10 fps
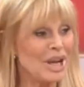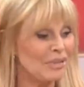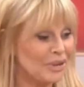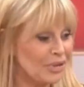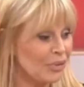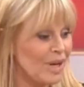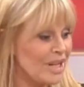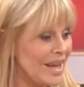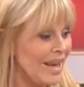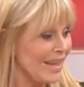after
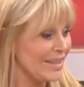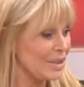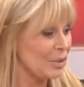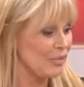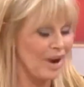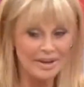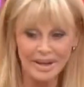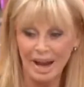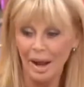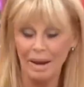three days you've run.
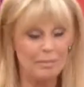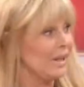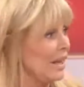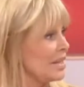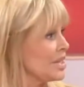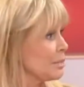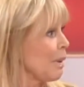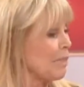Out, uh, I mean, unless it's my